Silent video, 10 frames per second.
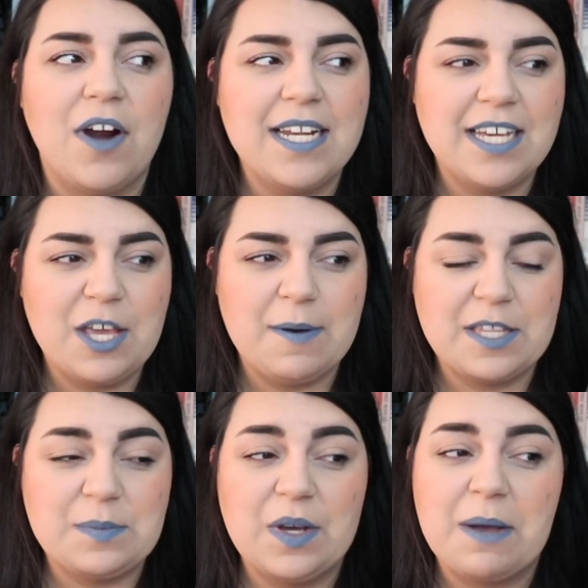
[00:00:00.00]
Before I tell you about
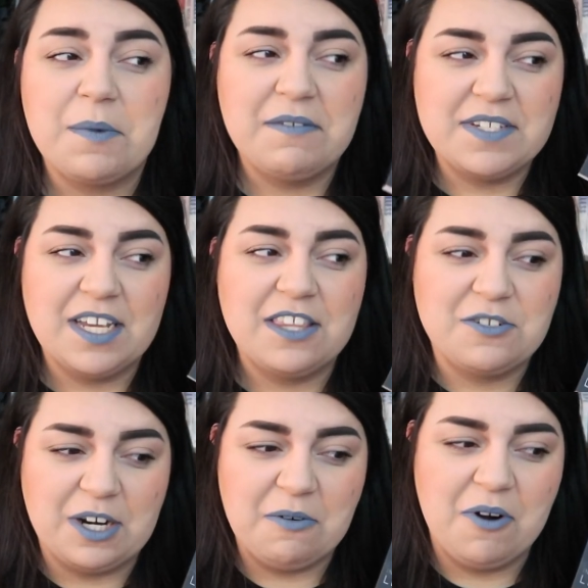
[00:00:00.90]
this book, I'm gonna have to tell you the
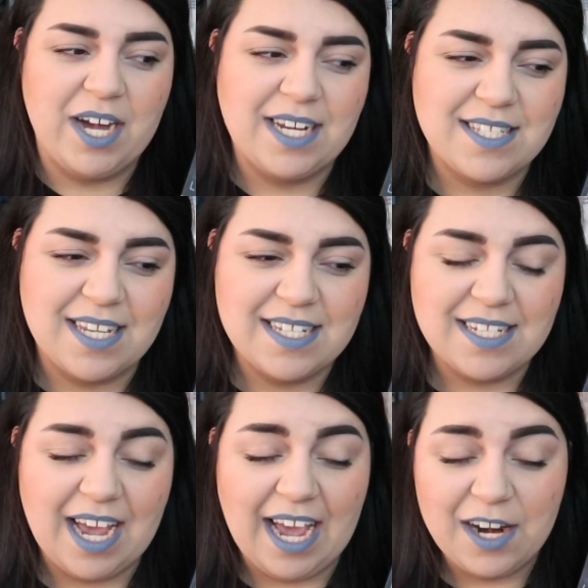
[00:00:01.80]
trigger warnings
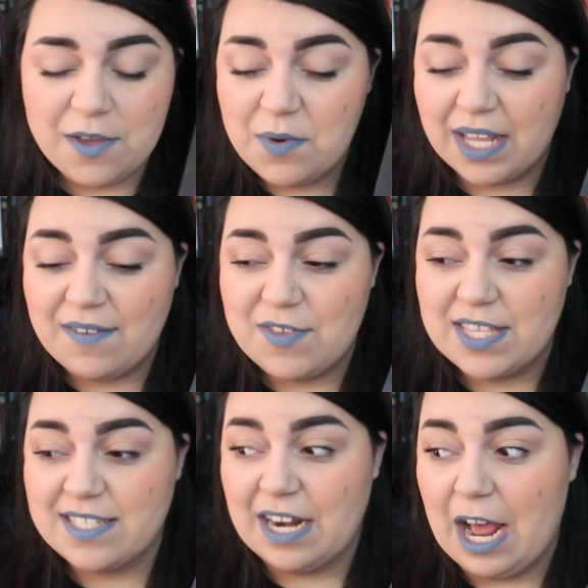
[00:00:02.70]
because I don't even want to give you
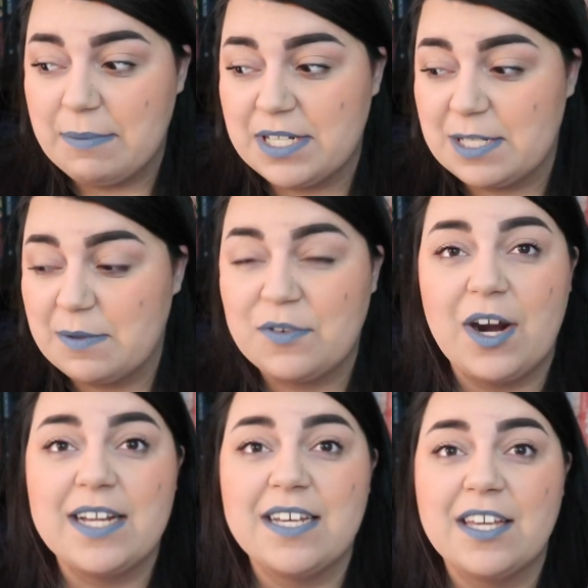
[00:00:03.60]
the synopsis
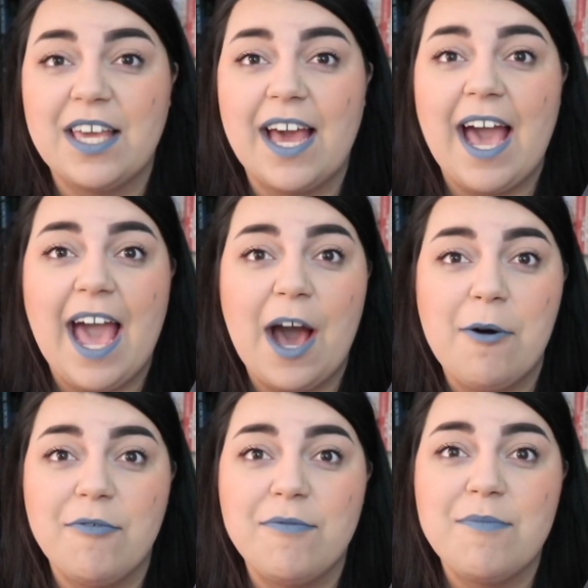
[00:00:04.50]
before I tell you
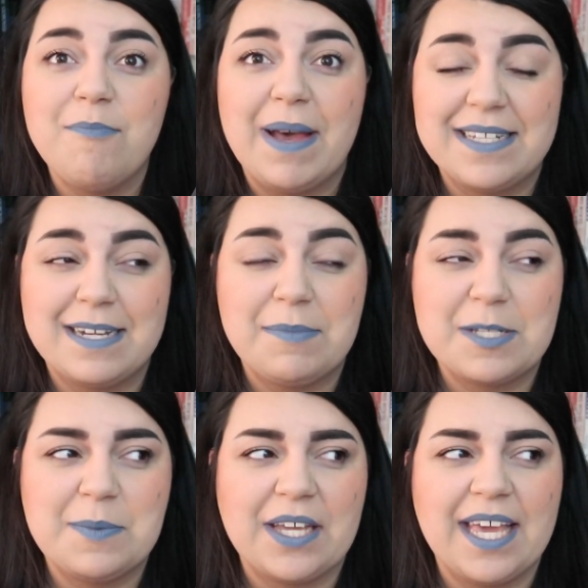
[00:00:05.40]
how messed up
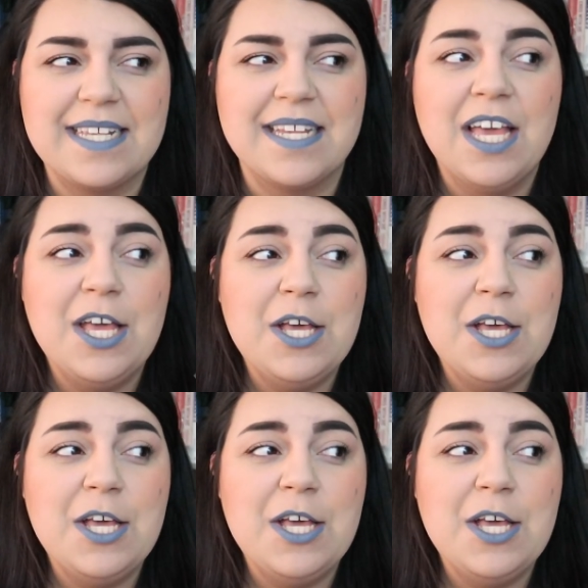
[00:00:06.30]
this book is.